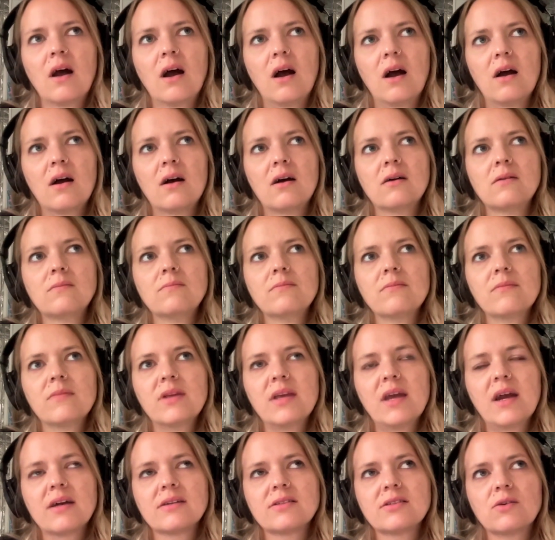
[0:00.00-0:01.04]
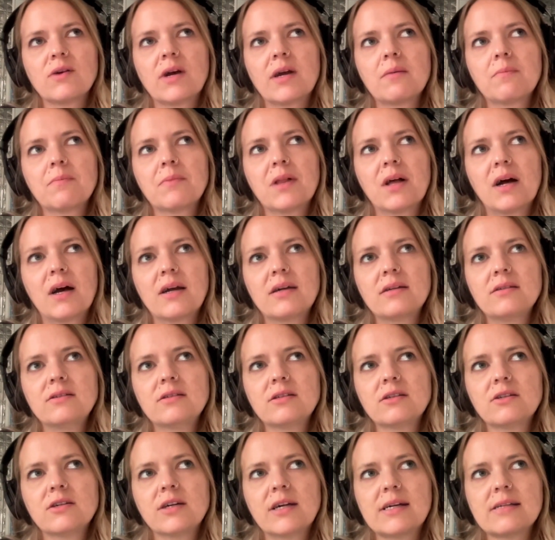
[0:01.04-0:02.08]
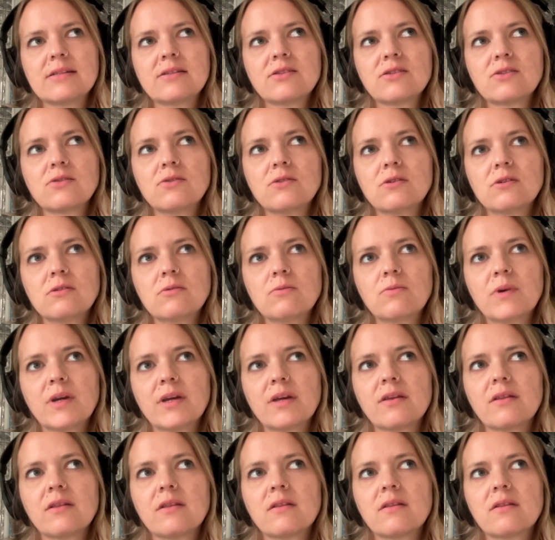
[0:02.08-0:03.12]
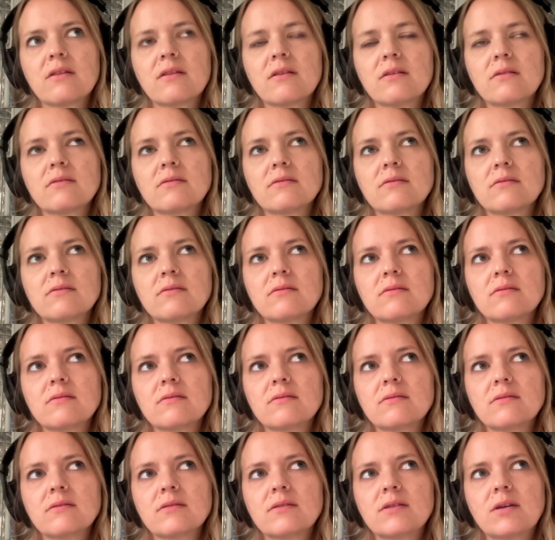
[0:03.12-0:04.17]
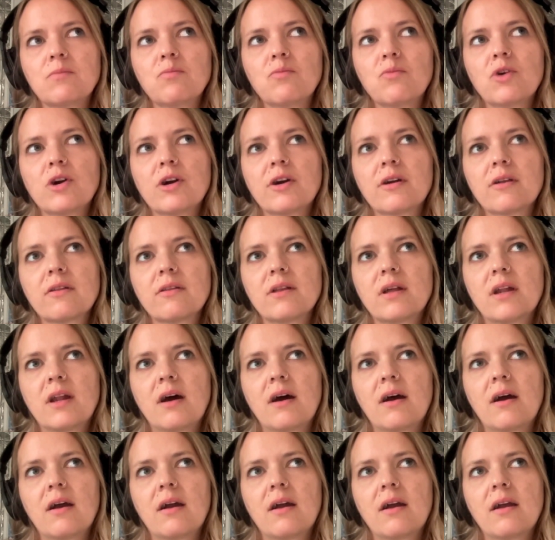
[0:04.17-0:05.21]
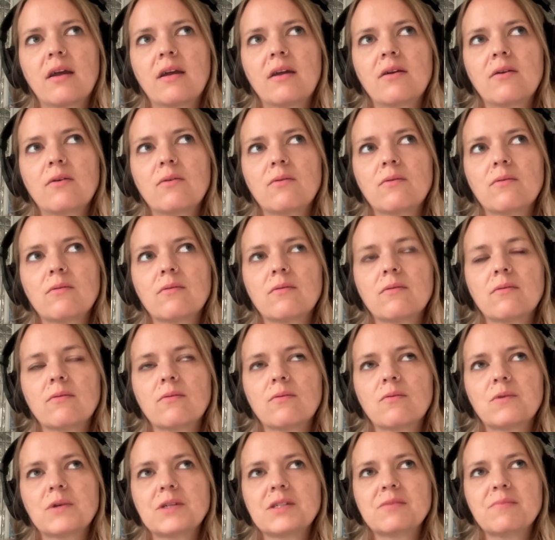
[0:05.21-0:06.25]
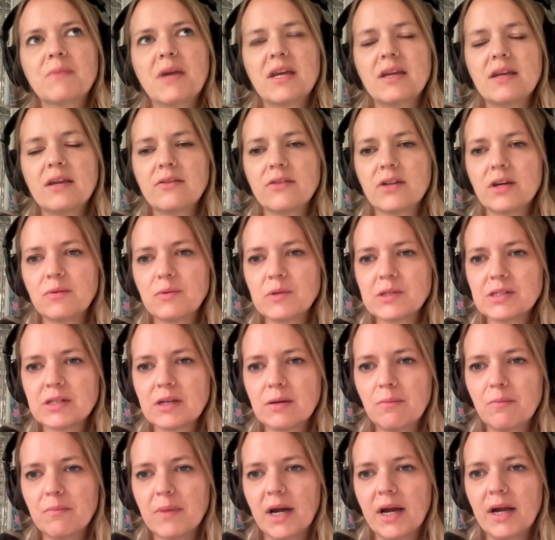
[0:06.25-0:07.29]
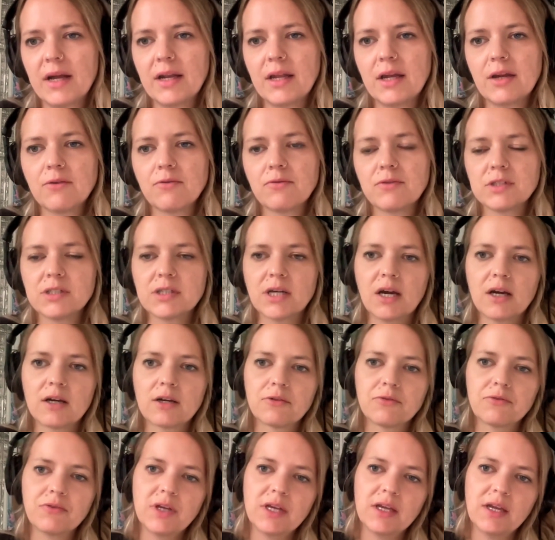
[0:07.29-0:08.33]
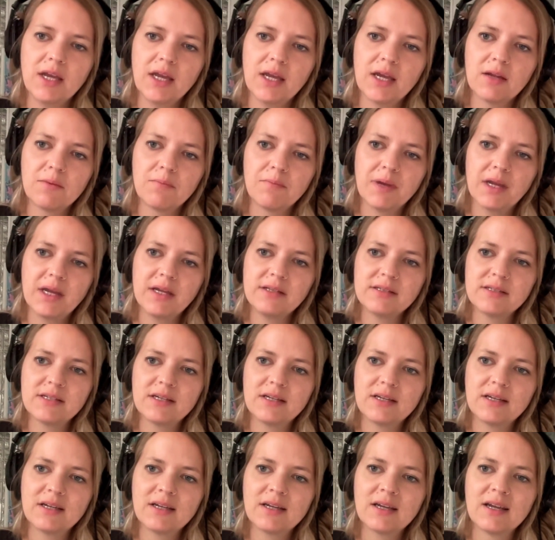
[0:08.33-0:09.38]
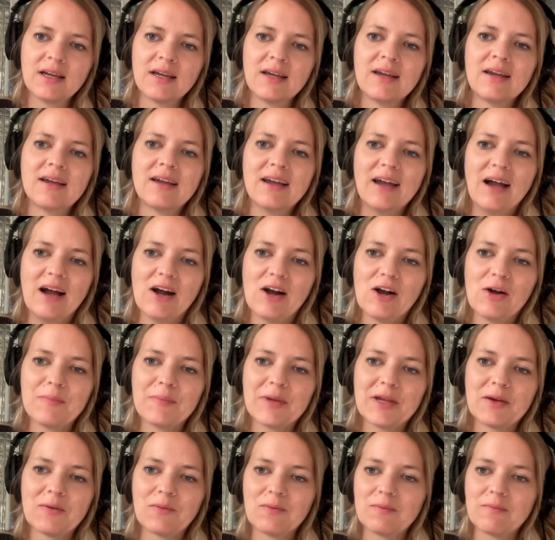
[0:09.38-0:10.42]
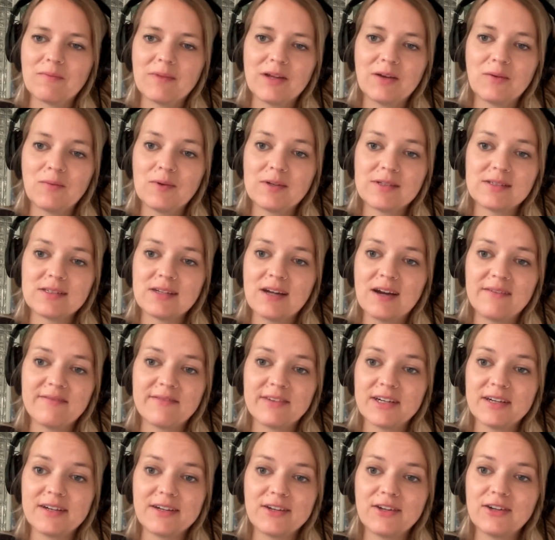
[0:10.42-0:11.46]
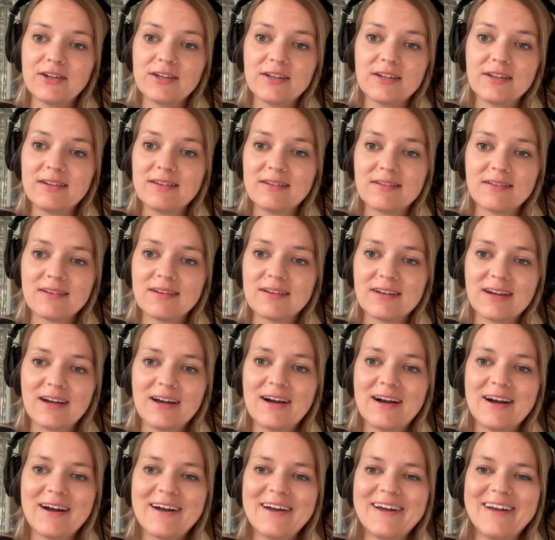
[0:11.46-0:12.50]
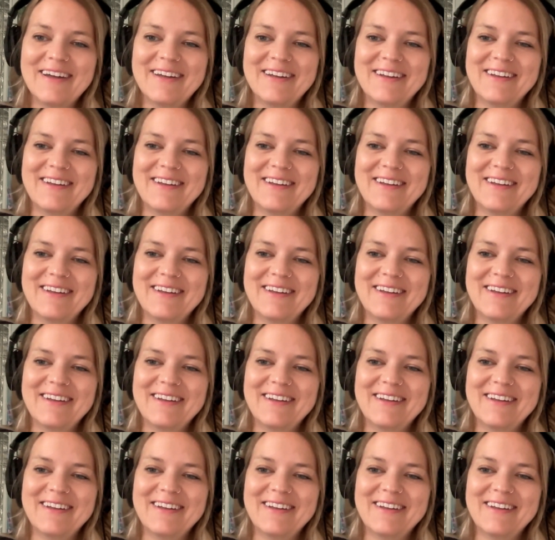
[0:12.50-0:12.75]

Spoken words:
So I applied to grad school with some work that I was making that was combining photography and painting. It was not very good. I